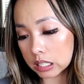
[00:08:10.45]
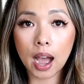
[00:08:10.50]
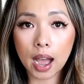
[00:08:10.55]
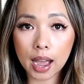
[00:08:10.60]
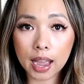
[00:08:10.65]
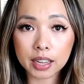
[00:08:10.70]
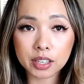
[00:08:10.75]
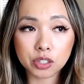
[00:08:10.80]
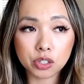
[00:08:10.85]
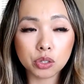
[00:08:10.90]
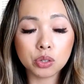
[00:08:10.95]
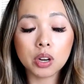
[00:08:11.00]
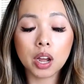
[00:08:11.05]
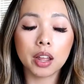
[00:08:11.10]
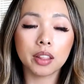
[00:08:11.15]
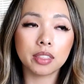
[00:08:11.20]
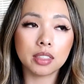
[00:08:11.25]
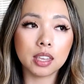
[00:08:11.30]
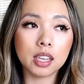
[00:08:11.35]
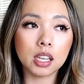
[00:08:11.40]
I do
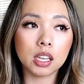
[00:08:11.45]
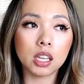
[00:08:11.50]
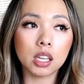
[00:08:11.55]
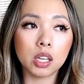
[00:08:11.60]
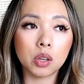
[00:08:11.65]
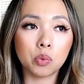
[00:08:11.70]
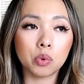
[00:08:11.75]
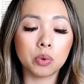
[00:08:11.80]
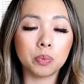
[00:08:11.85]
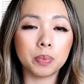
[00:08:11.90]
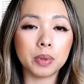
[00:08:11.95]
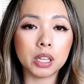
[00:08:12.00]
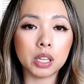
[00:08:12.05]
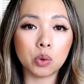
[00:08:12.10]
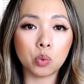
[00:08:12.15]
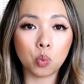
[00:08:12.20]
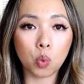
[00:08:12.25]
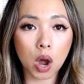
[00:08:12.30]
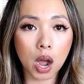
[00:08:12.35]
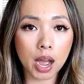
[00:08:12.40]
not think it would
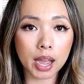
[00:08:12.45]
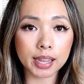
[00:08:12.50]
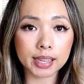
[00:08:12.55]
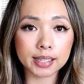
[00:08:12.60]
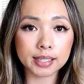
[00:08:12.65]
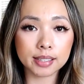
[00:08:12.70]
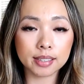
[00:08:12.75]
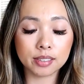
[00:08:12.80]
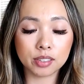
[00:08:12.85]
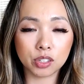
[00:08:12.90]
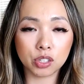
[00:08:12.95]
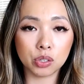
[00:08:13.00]
be wise